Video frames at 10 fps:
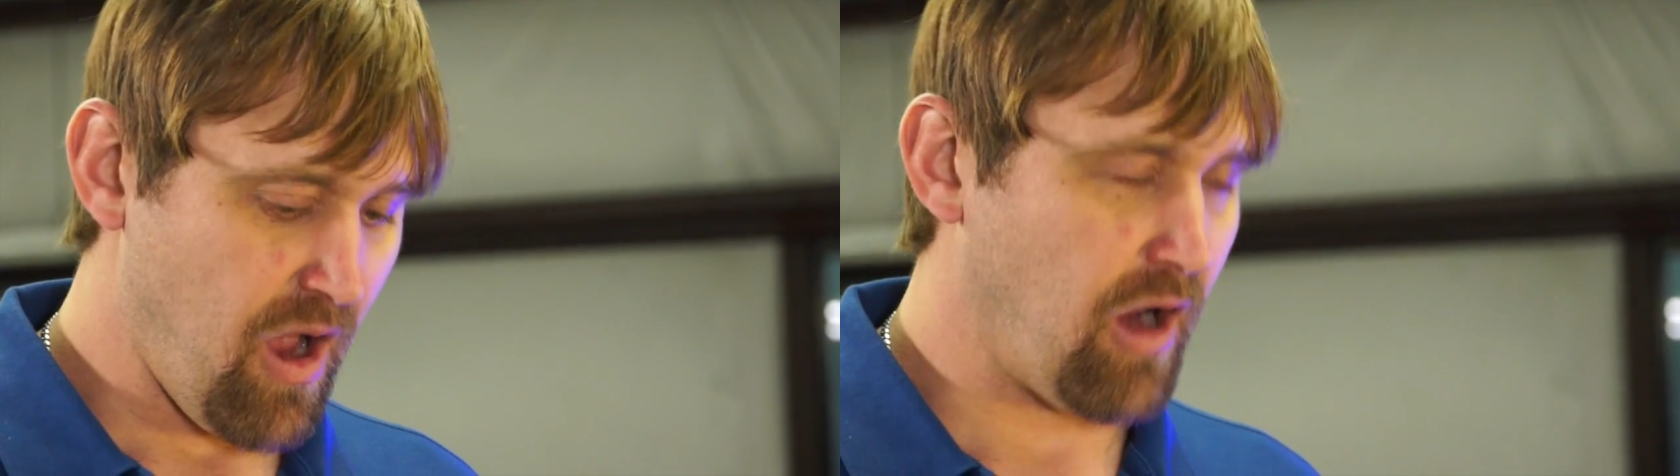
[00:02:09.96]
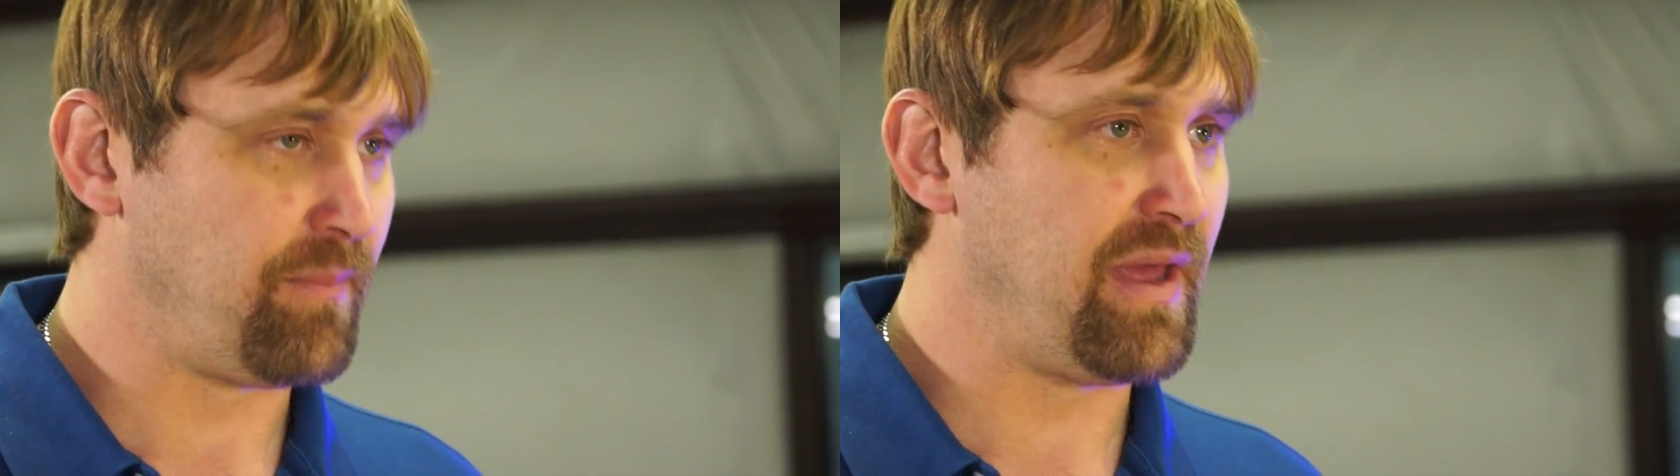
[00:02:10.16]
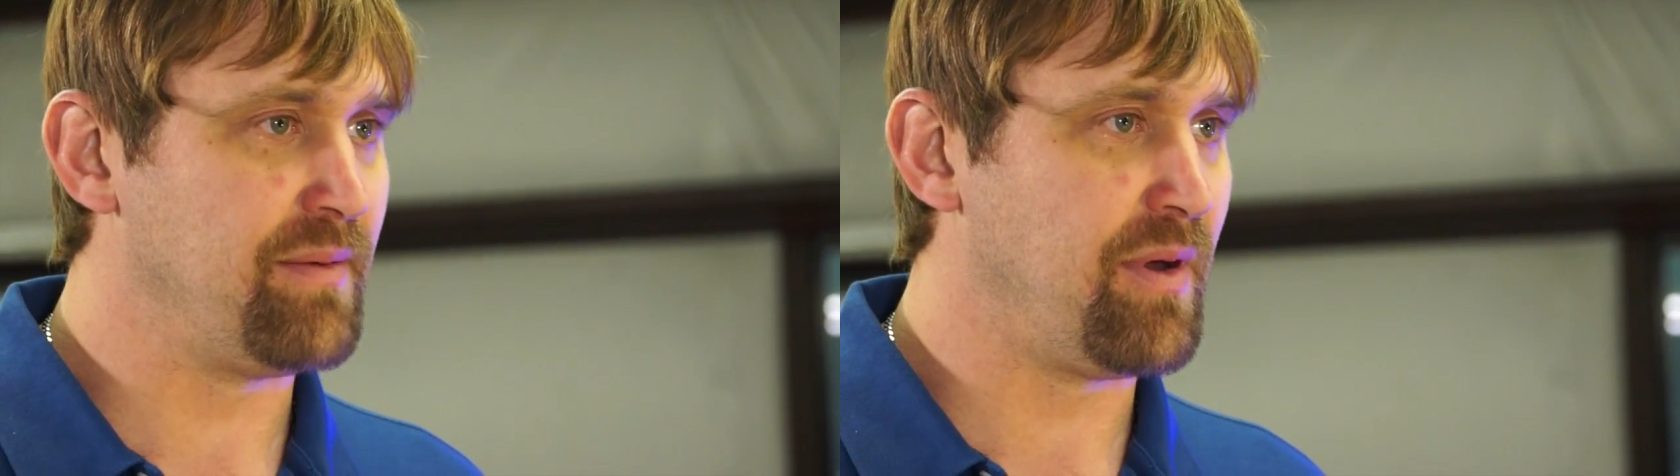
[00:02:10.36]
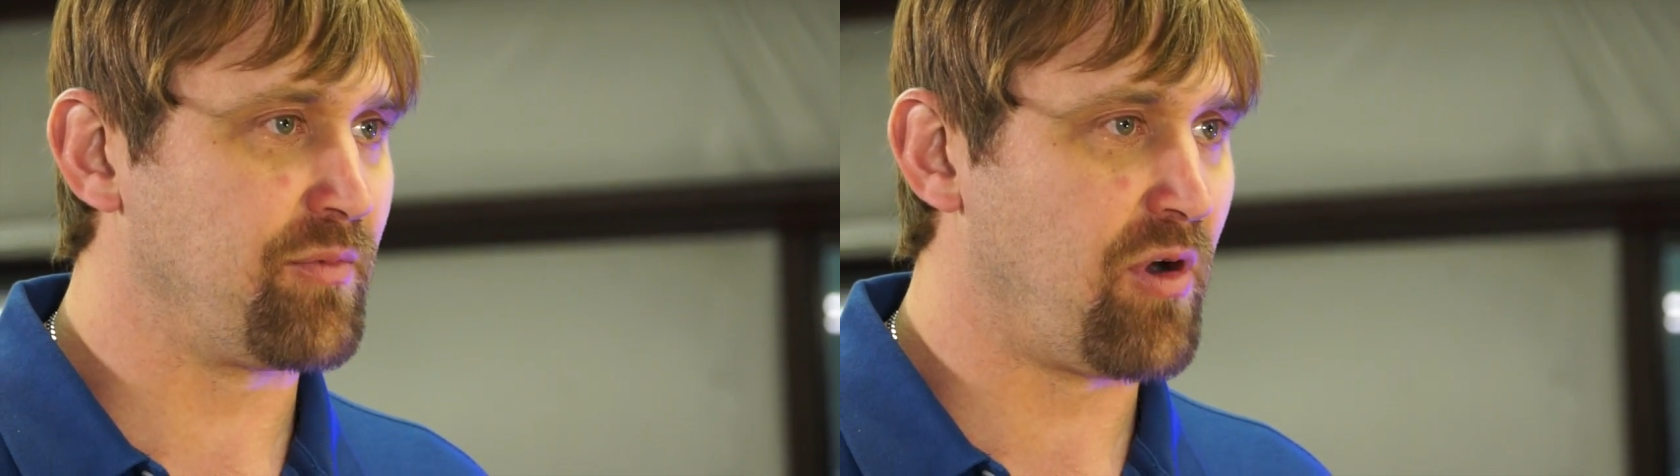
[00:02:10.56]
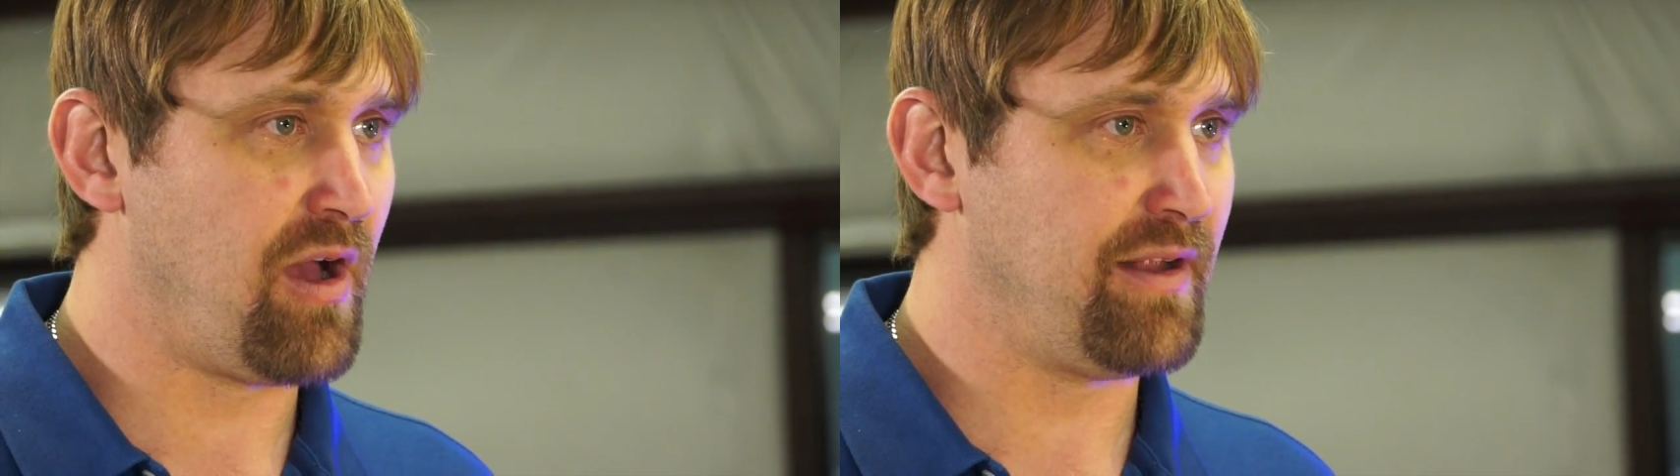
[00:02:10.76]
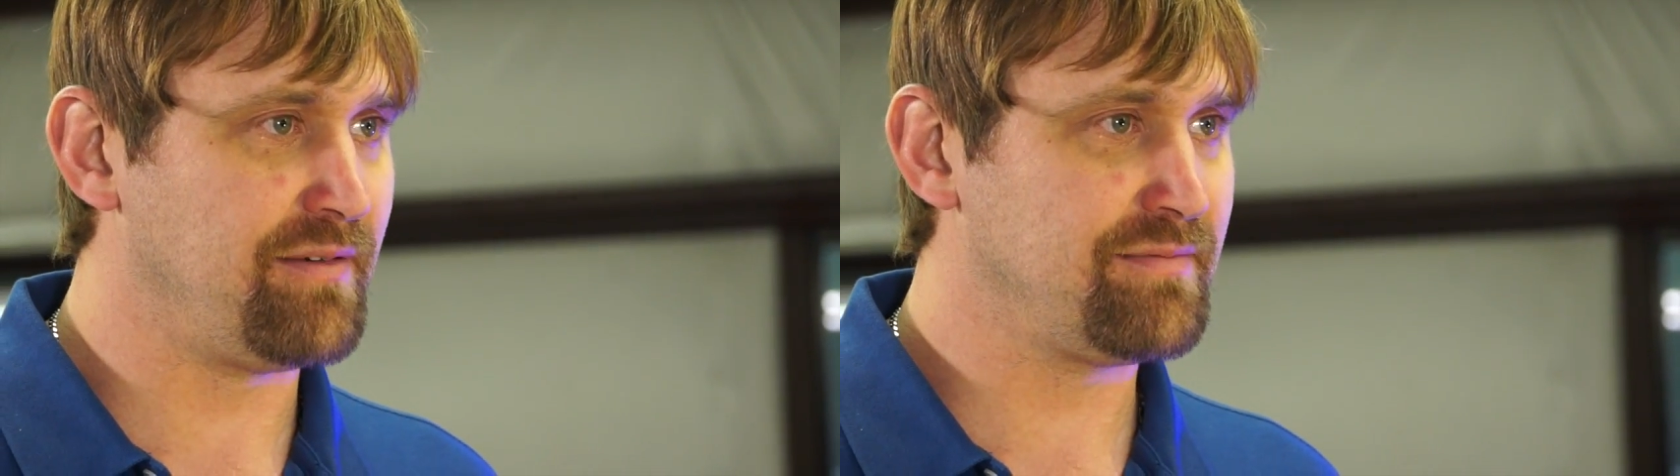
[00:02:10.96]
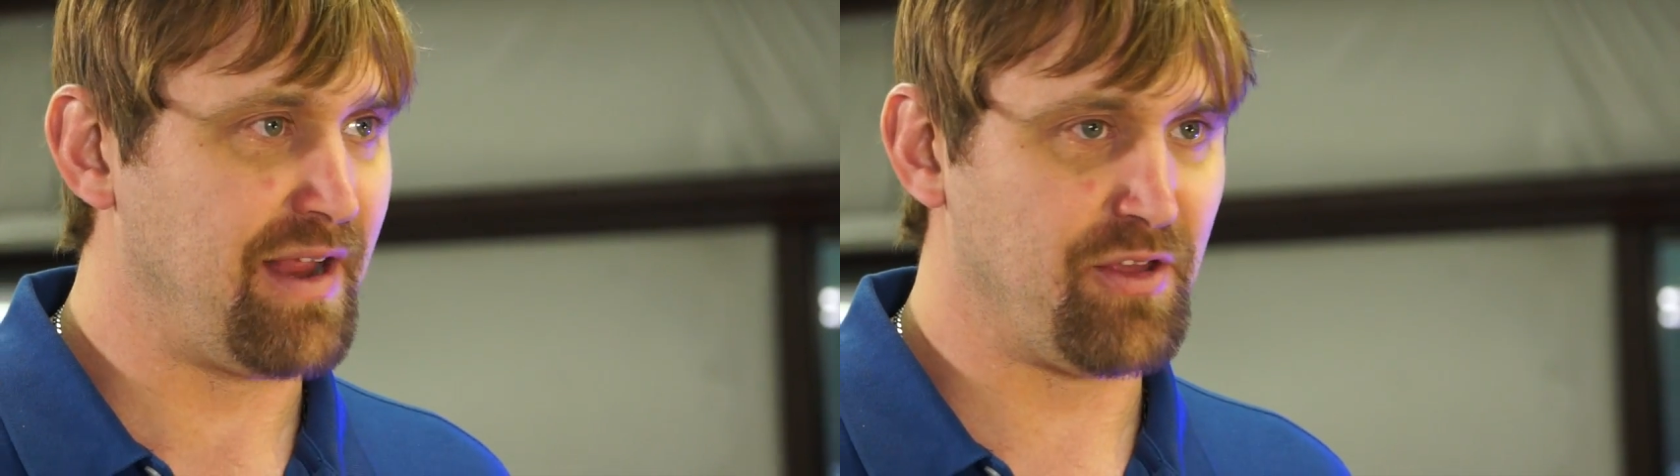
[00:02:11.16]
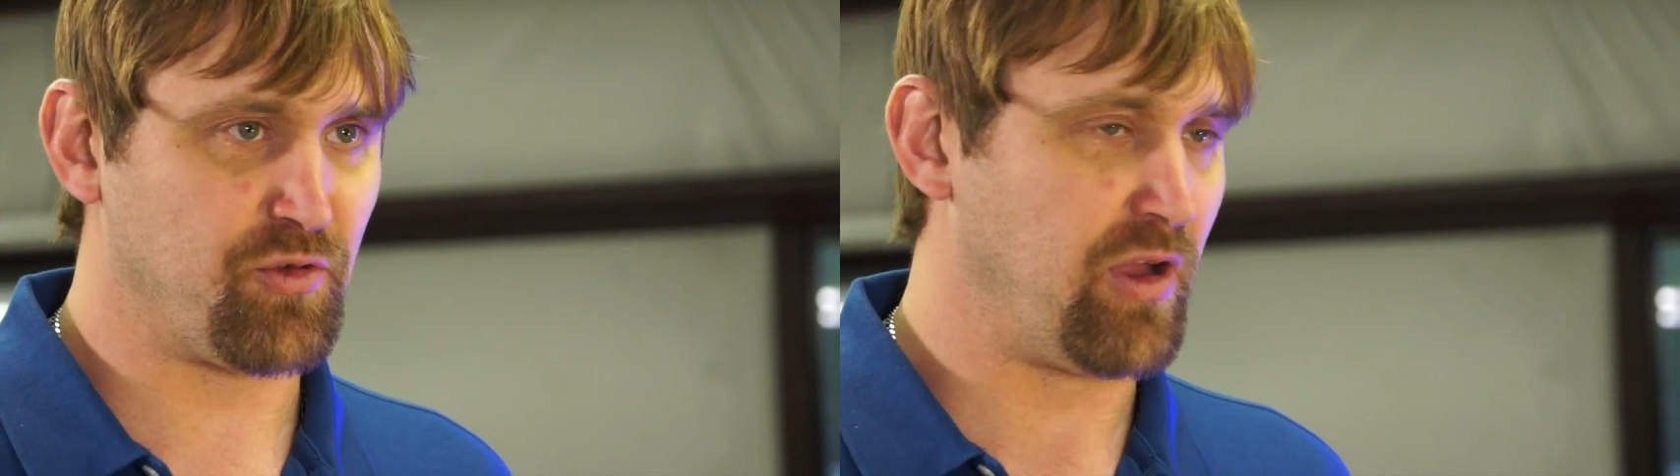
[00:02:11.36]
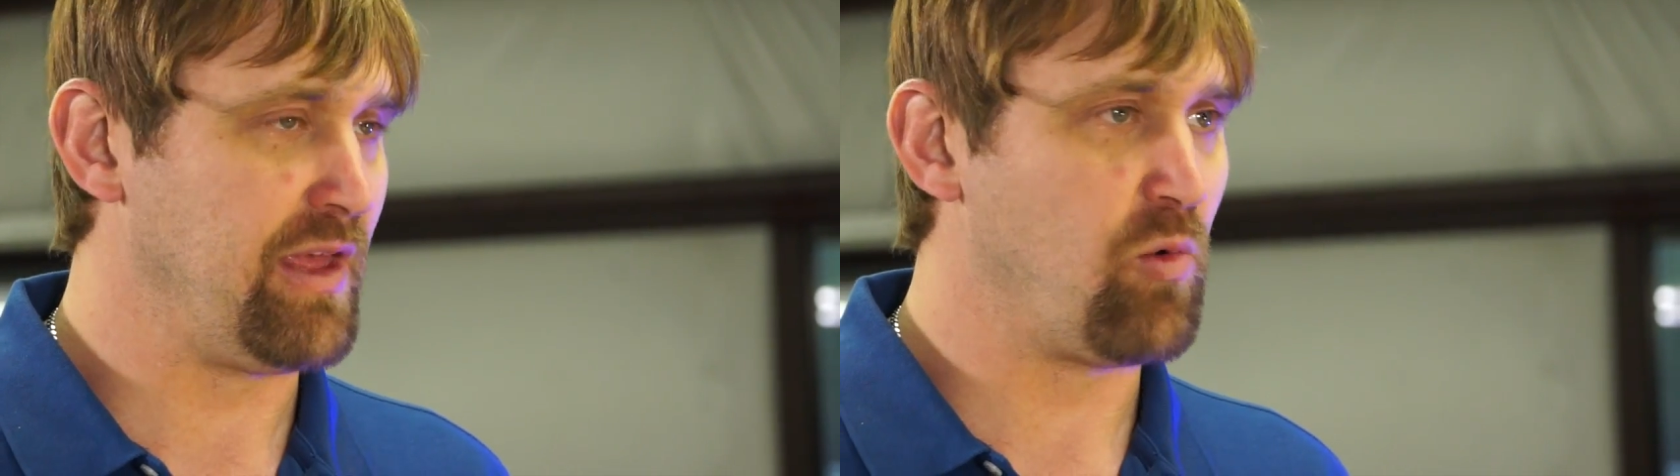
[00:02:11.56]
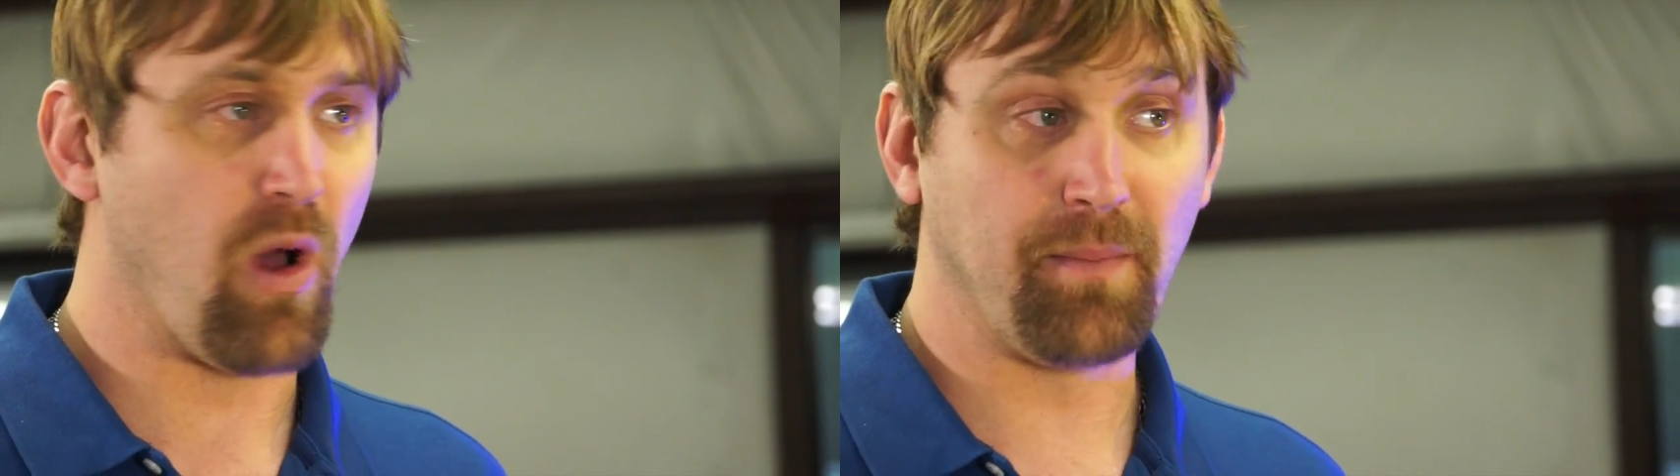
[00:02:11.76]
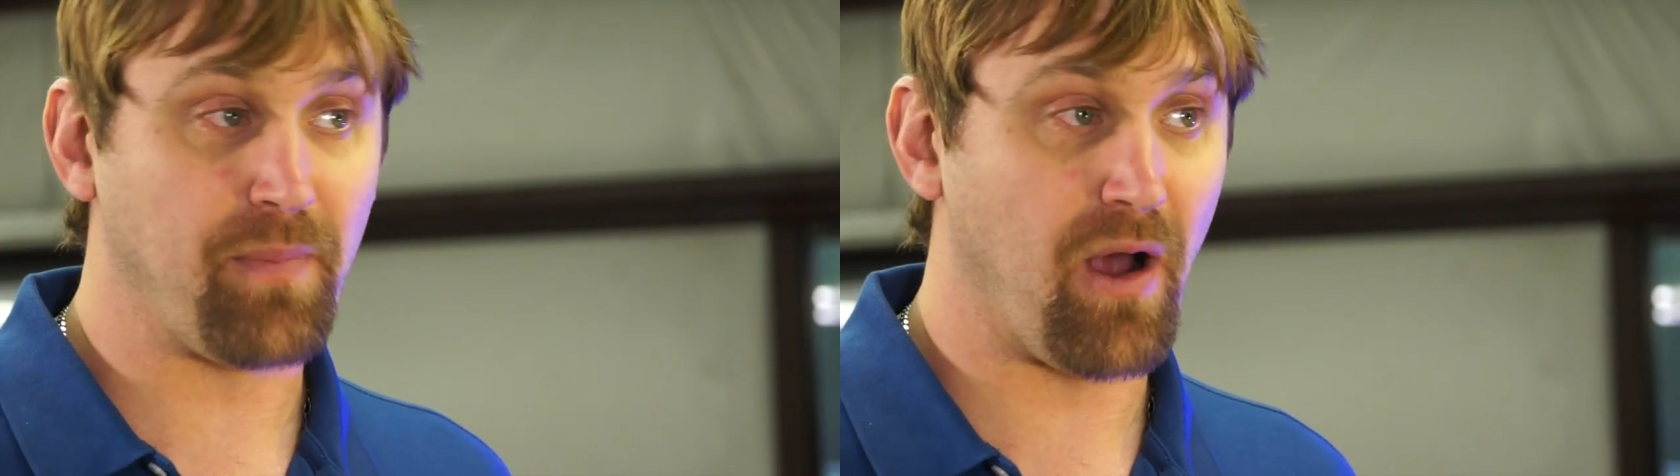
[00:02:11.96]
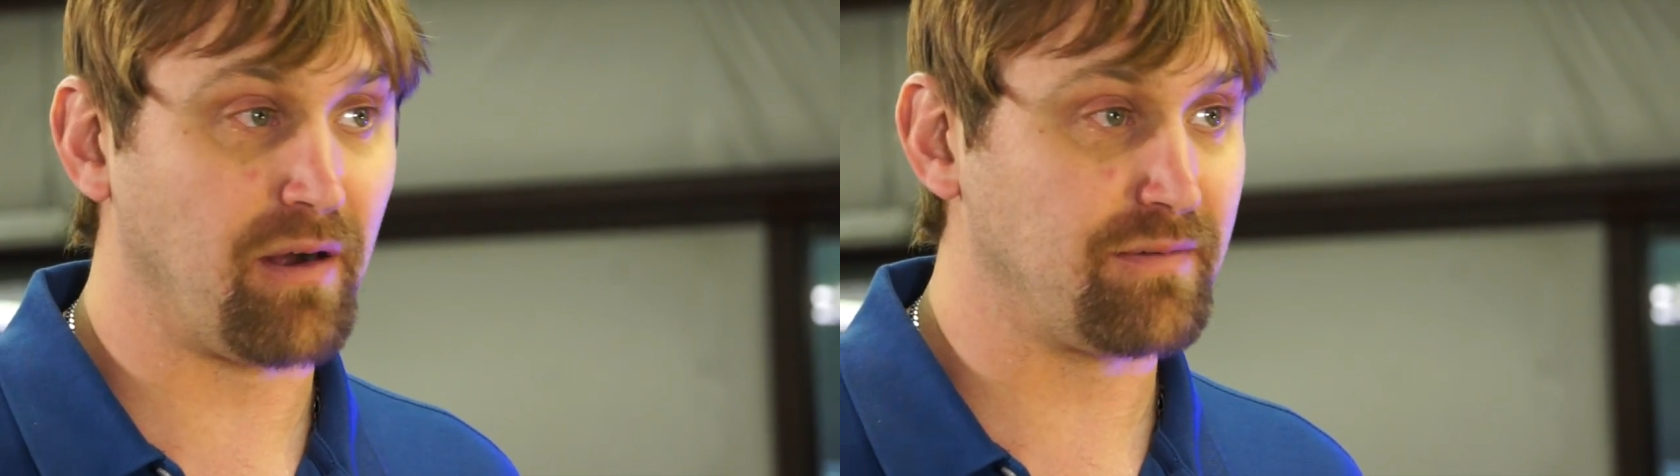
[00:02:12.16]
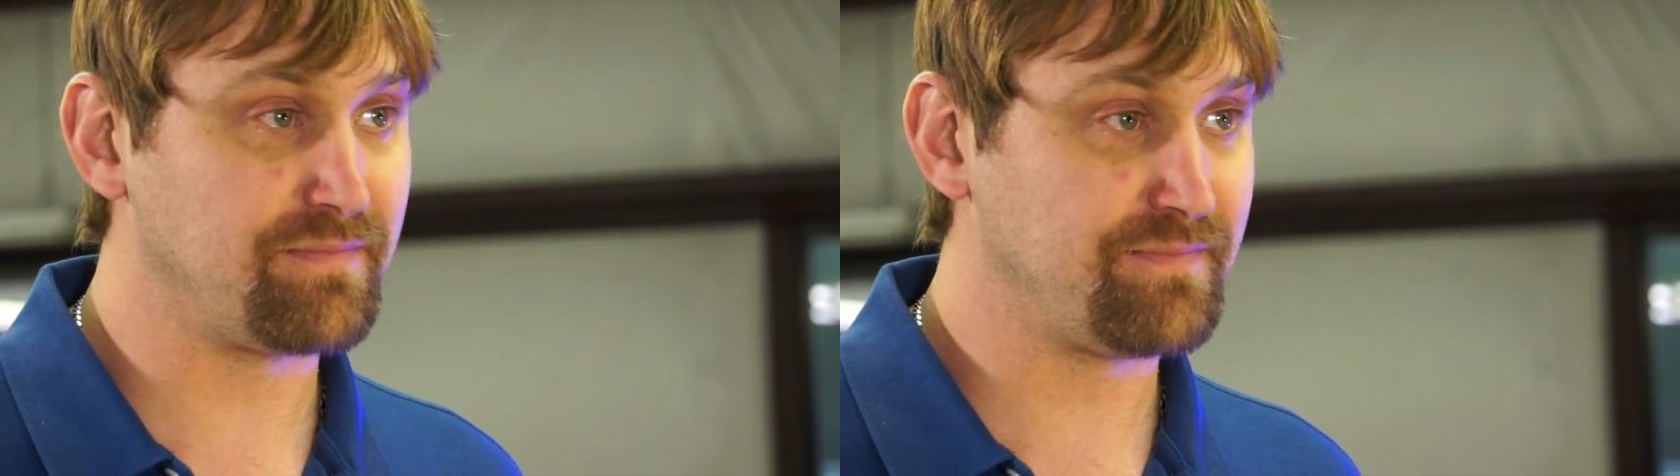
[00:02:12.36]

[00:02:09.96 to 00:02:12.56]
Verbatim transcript: Our minimum run is really one part.